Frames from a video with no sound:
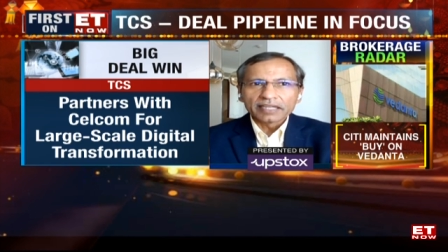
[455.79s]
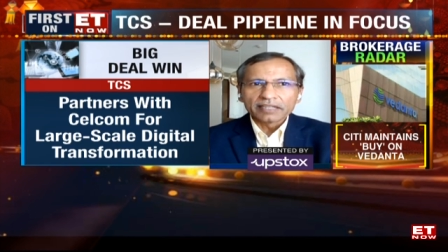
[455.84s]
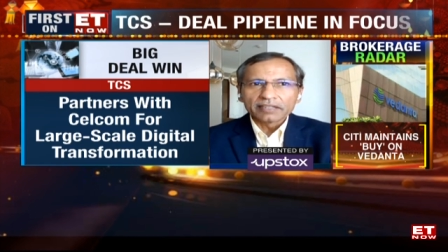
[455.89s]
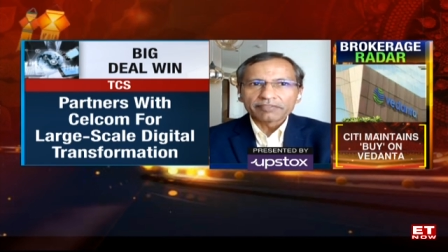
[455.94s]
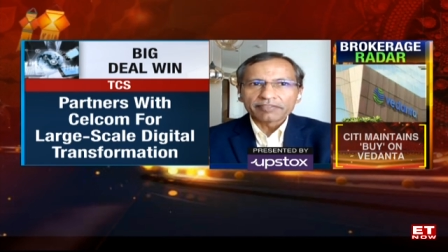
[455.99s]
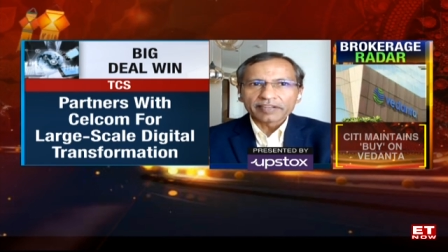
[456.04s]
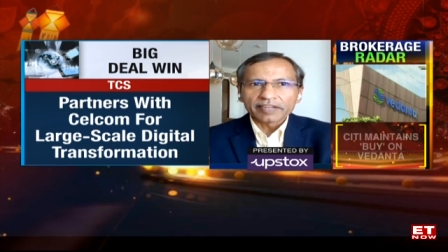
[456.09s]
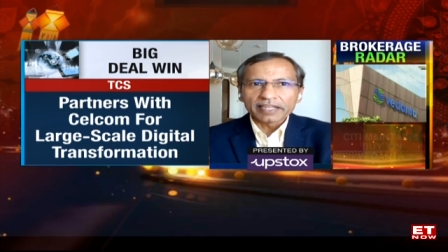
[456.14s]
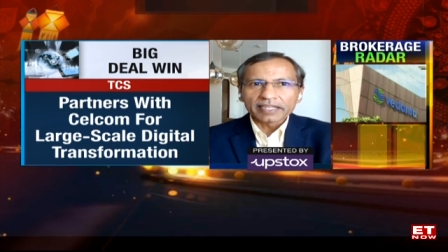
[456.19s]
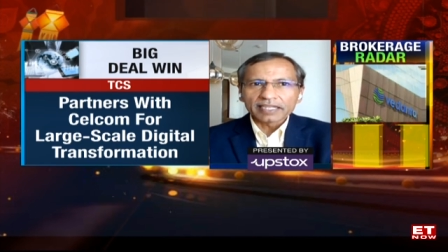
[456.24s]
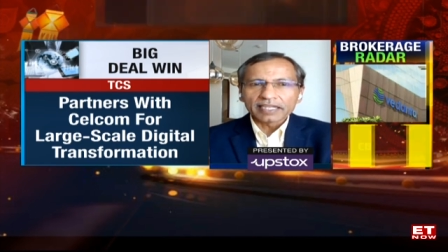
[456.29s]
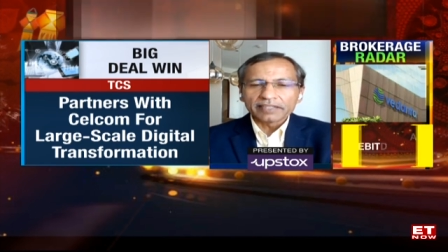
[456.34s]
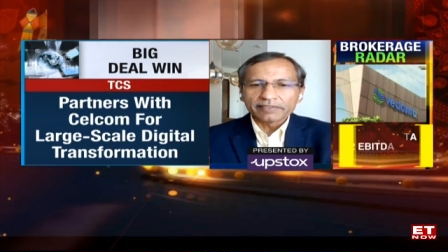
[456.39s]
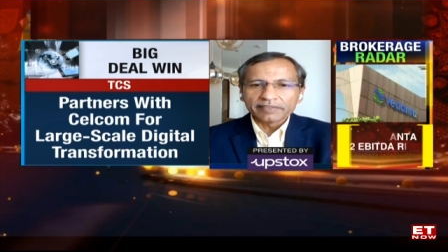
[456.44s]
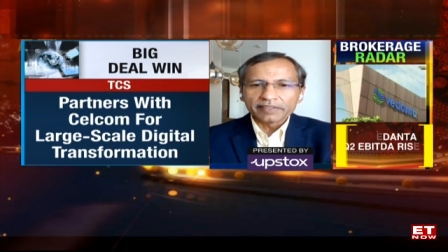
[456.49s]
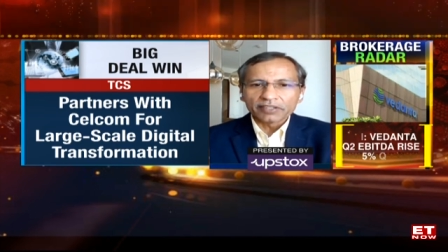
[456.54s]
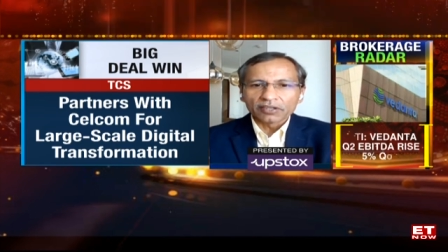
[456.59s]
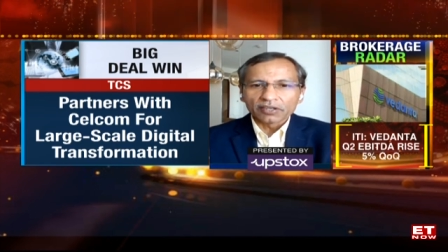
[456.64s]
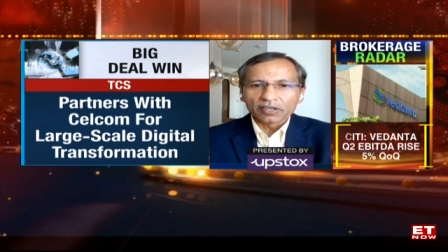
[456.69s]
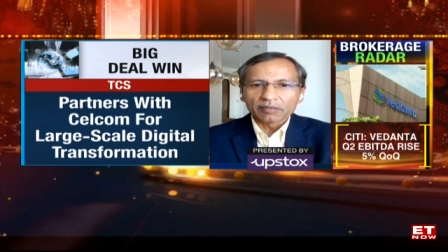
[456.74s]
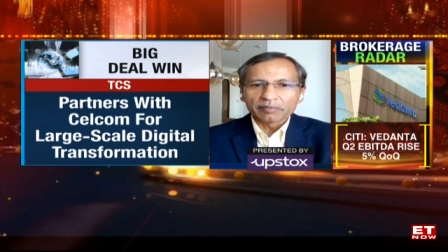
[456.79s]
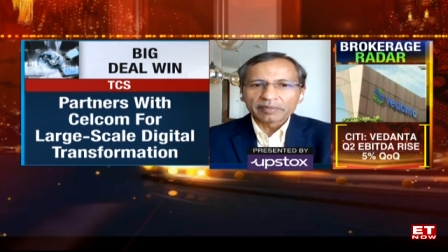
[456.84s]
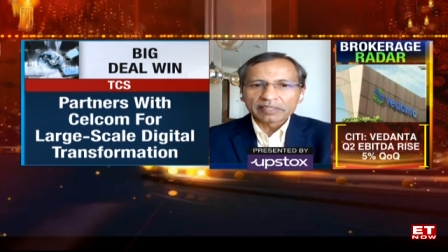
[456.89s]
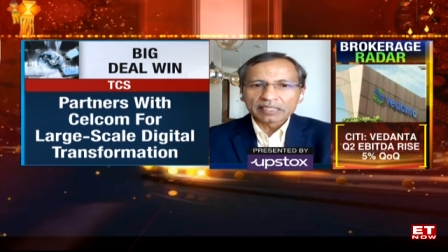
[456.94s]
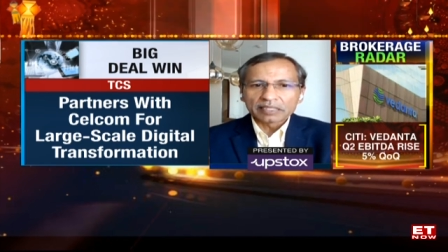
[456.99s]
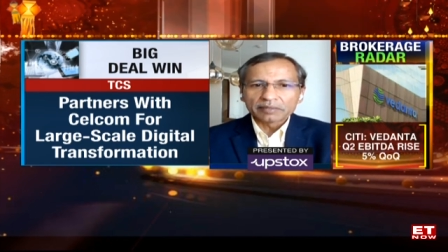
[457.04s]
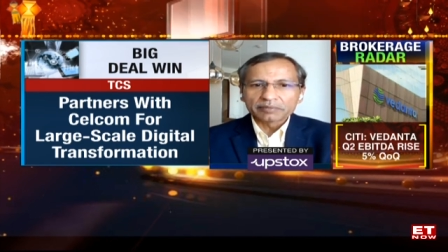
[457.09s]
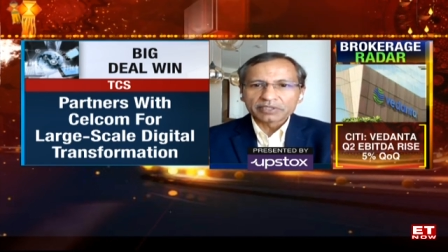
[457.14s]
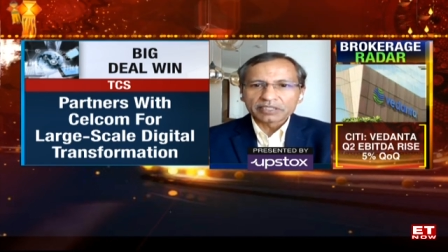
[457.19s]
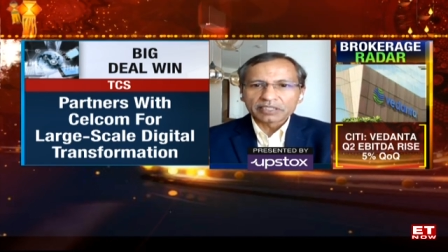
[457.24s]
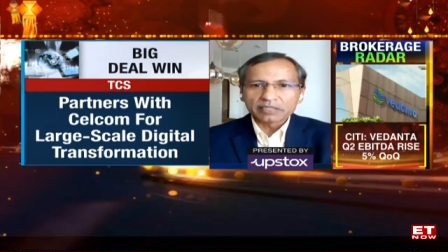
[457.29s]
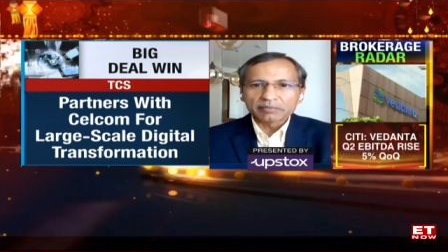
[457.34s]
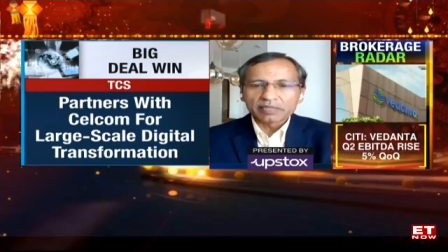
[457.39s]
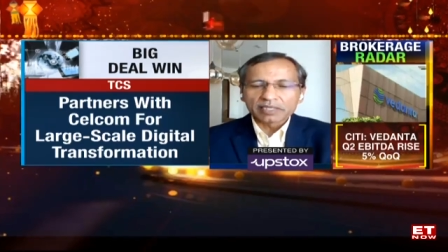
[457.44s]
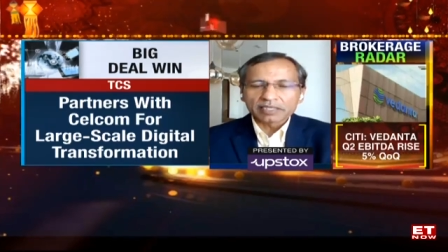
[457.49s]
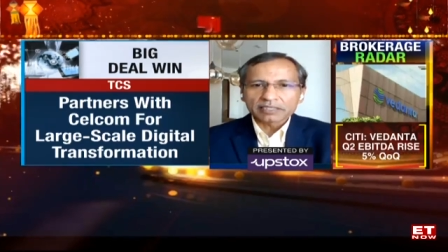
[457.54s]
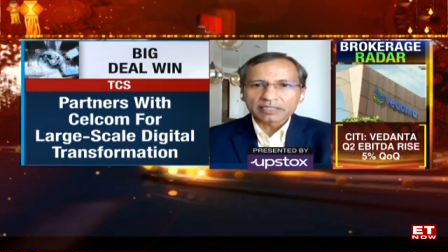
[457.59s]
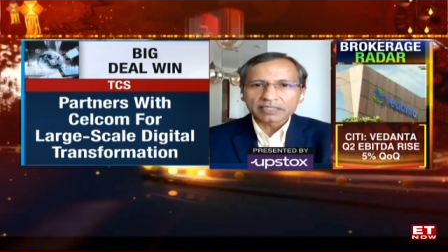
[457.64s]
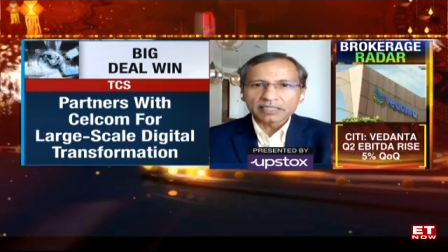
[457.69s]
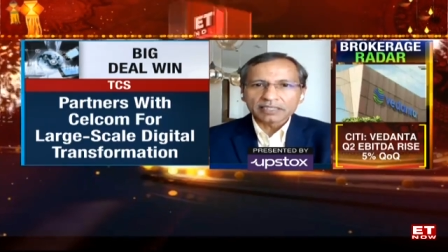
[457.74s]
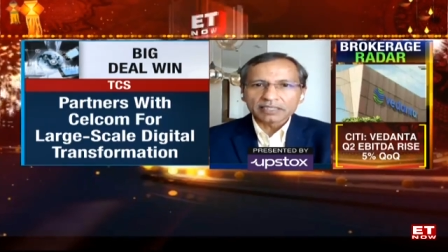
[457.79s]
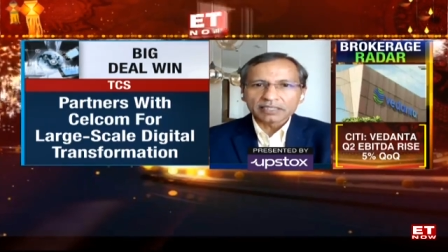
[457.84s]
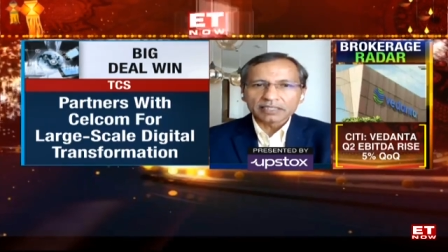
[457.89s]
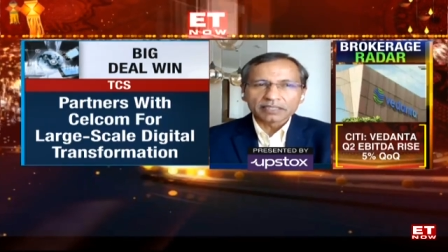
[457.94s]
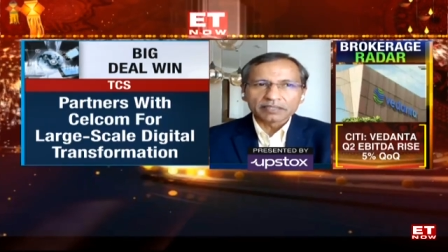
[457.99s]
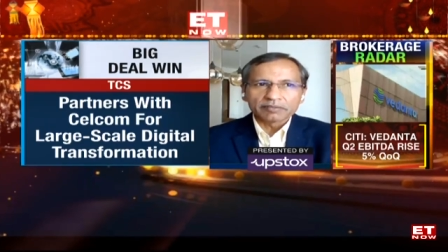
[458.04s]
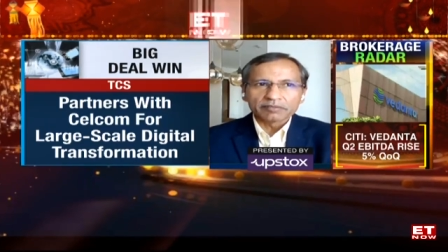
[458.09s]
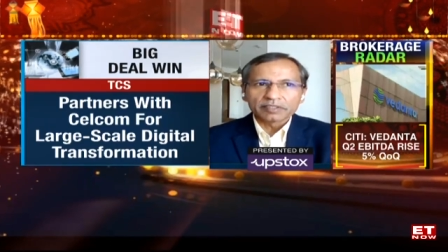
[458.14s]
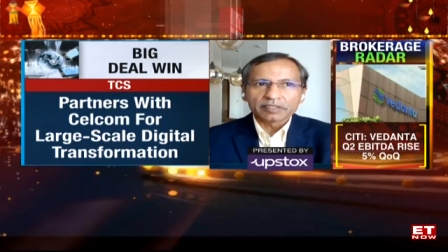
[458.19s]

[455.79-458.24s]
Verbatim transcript: And frankly, we all became seamlessly